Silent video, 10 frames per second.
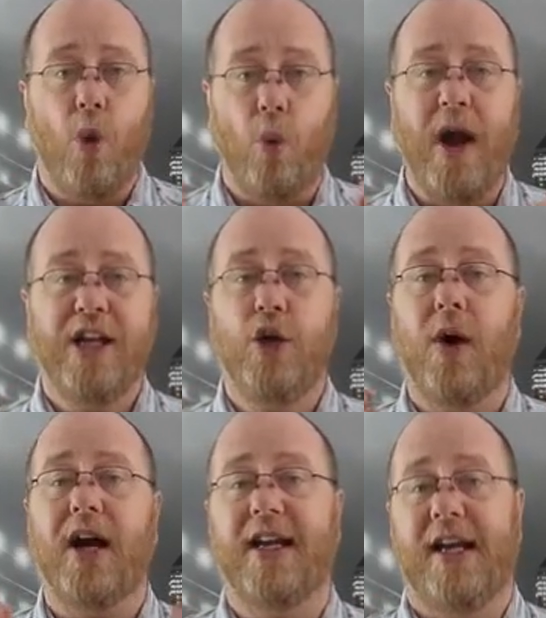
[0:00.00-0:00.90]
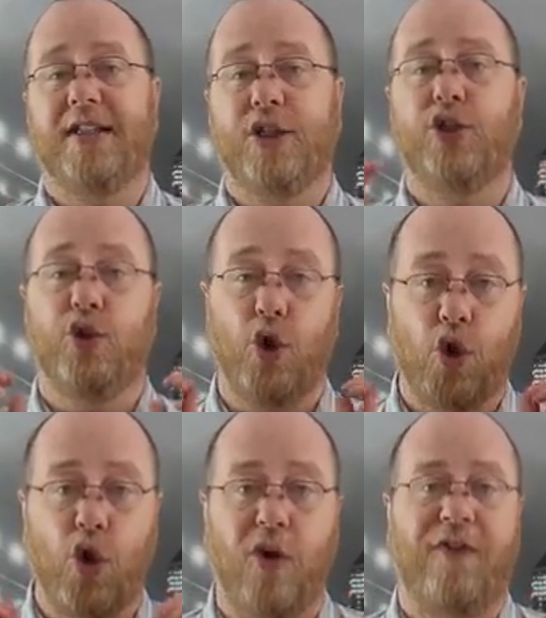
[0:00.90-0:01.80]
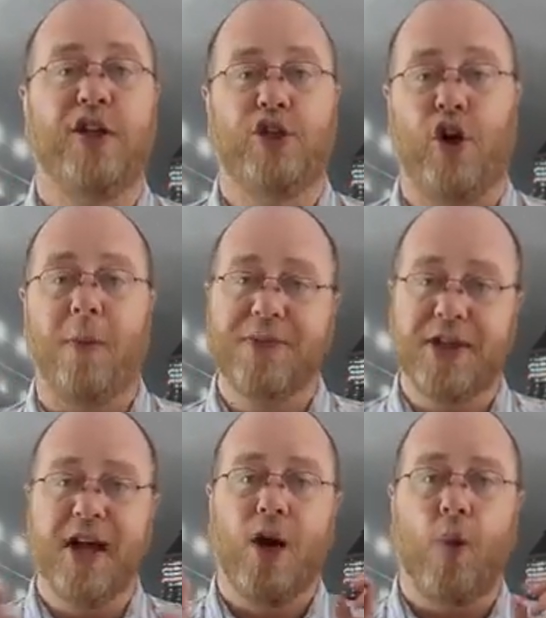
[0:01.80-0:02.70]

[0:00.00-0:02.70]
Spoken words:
when you are connected to your coffee shop's